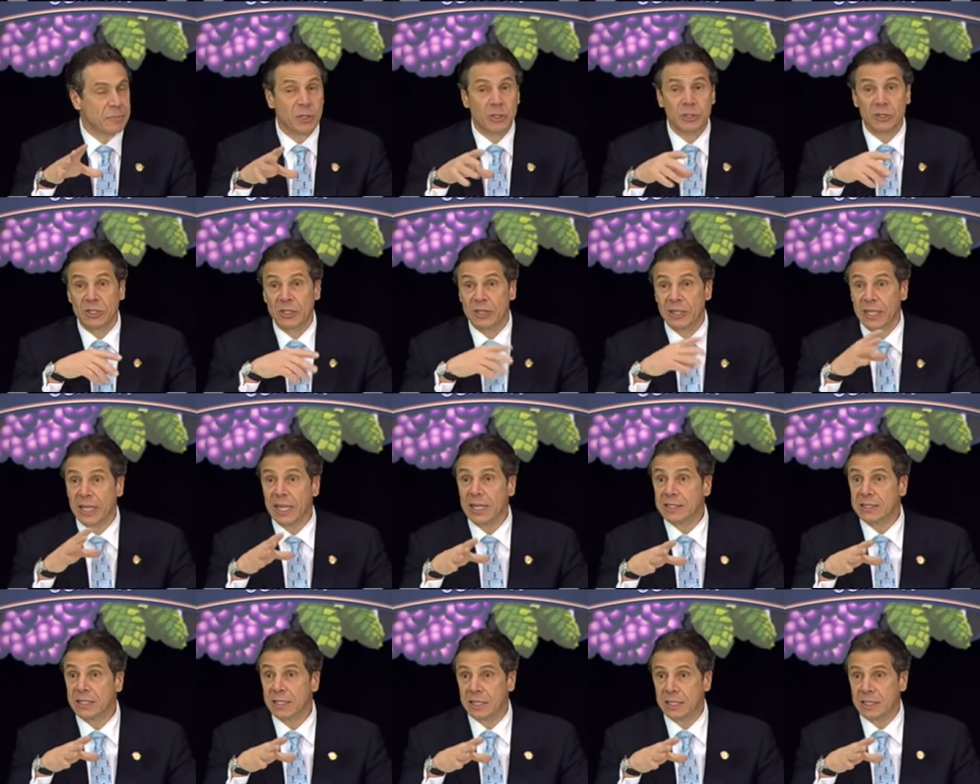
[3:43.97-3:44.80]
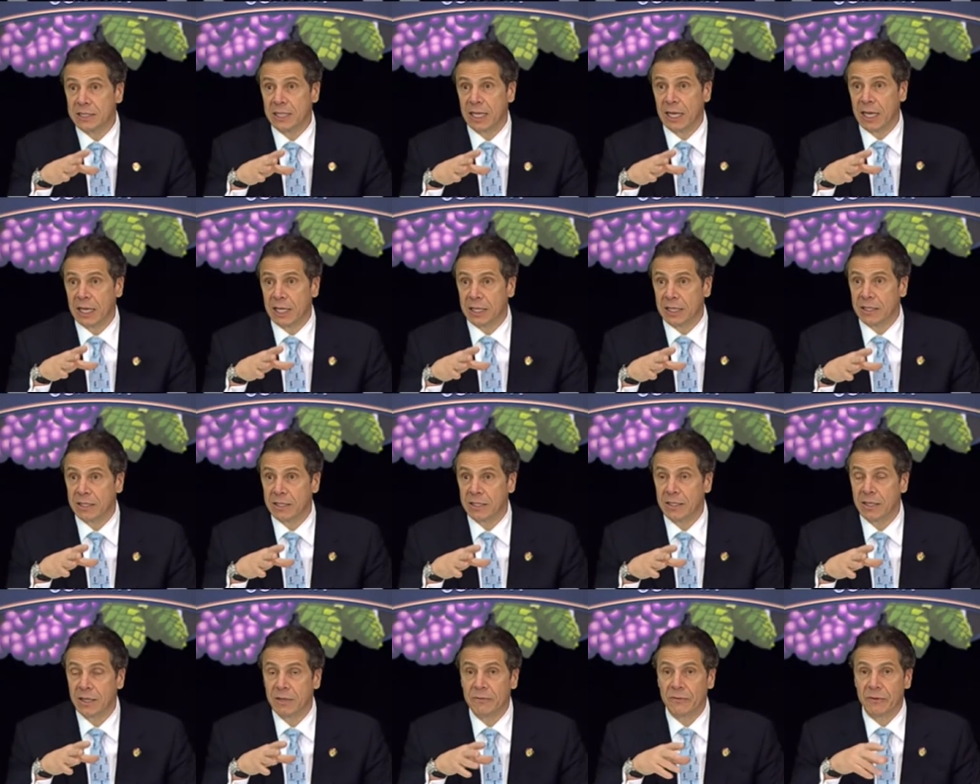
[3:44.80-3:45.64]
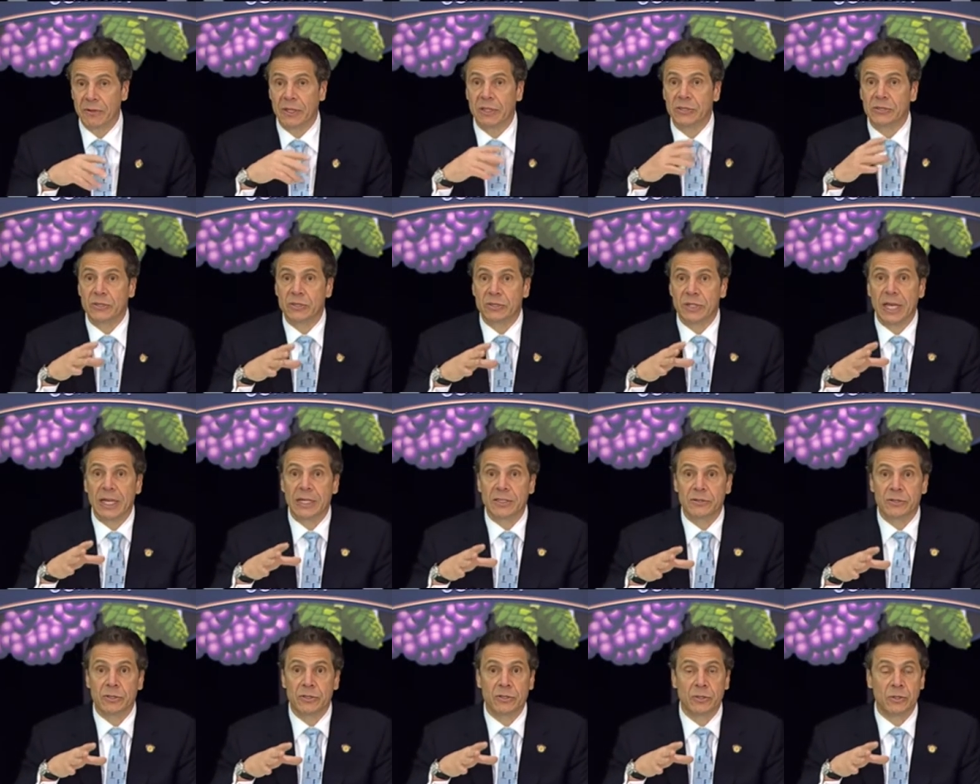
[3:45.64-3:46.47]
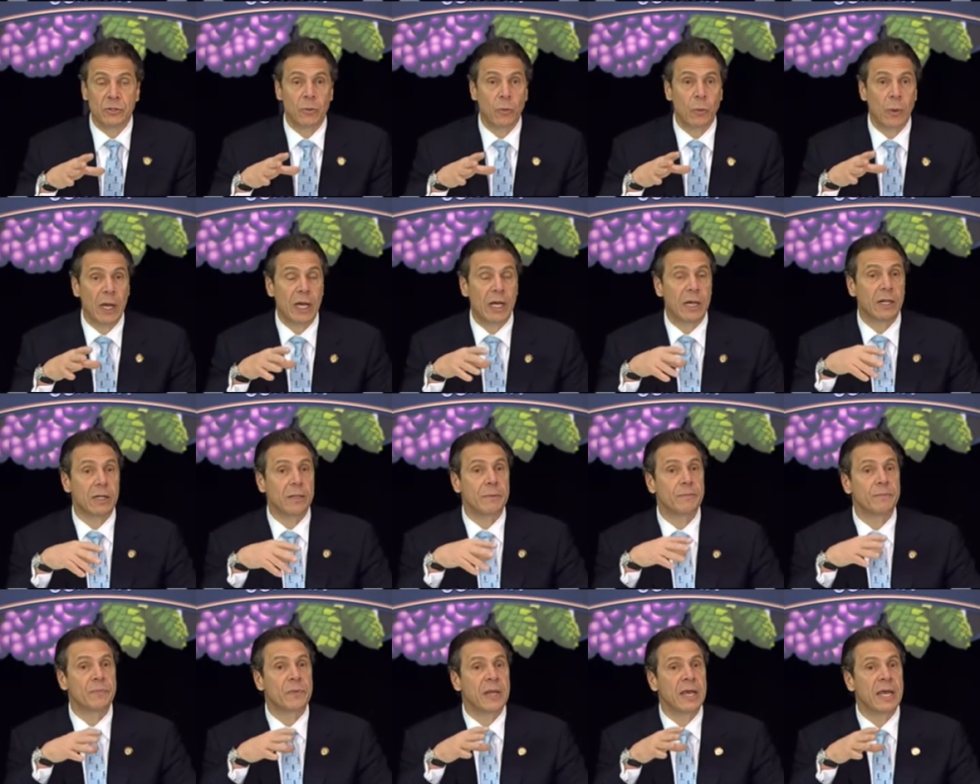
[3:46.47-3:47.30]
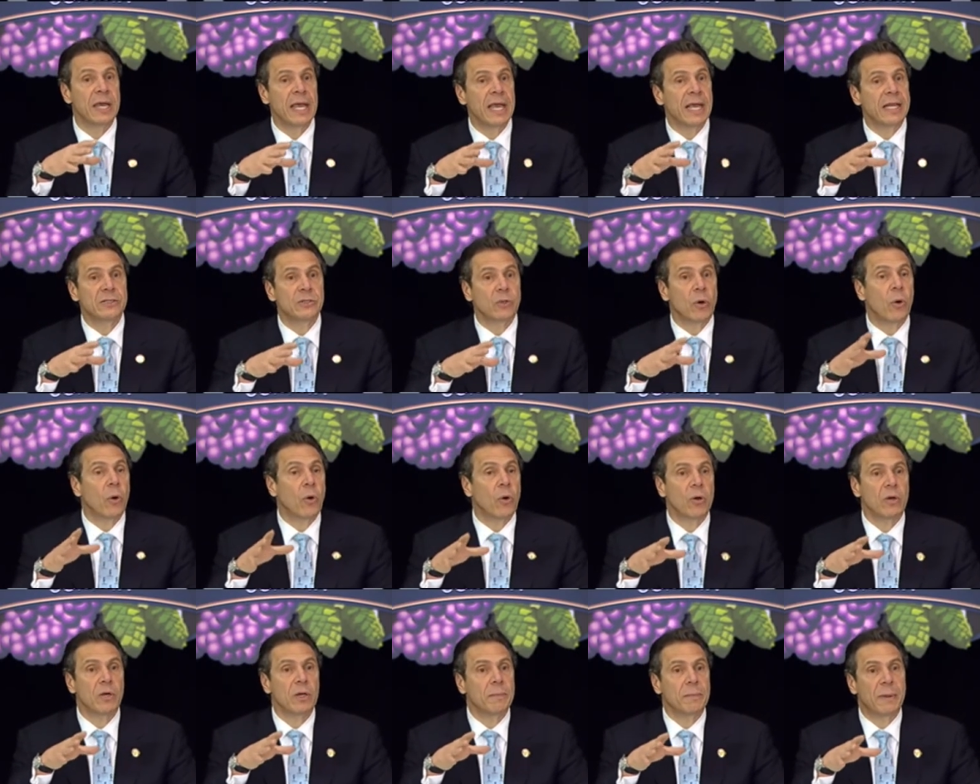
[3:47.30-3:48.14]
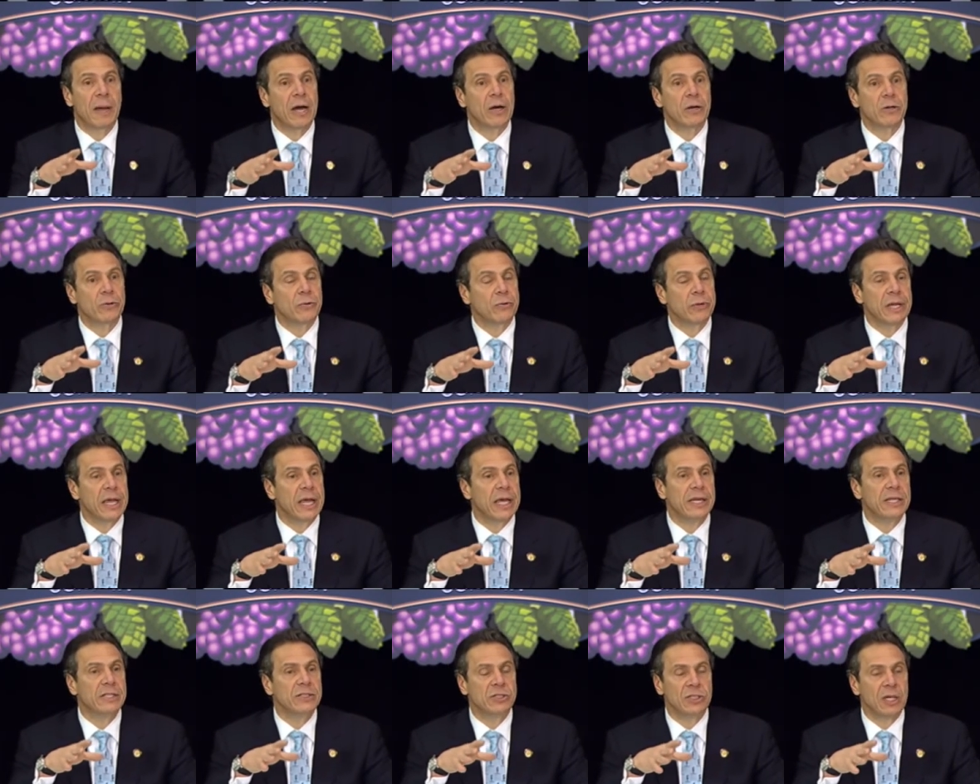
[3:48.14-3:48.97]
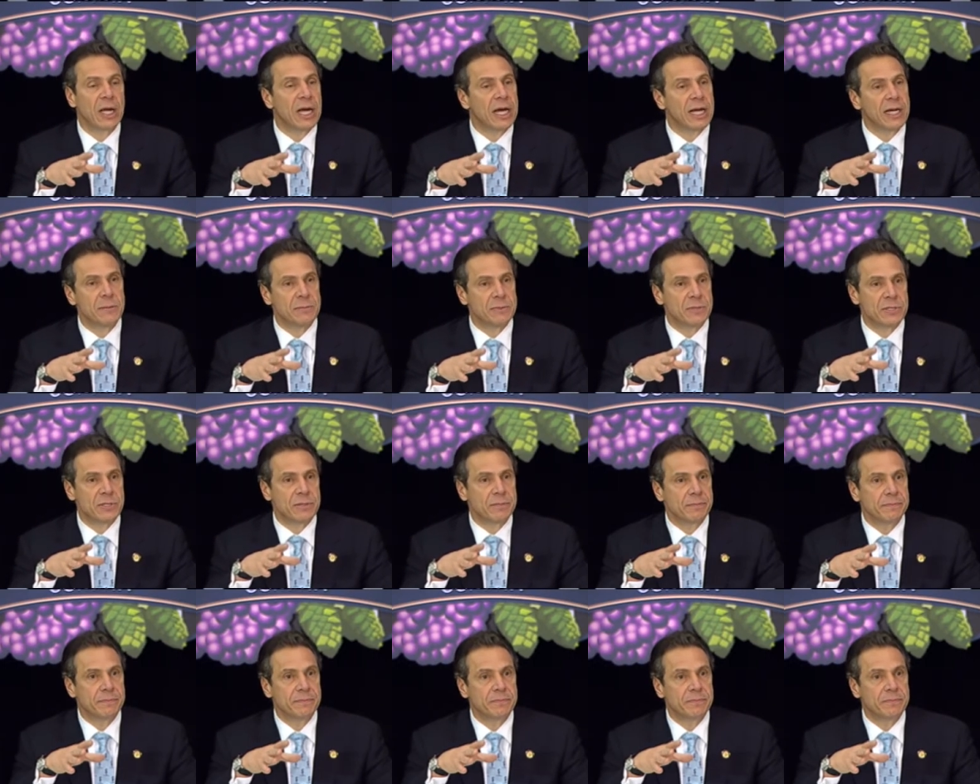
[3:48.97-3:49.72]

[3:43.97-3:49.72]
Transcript: Because at the end of the day, for this state to do well, it's all about creating jobs.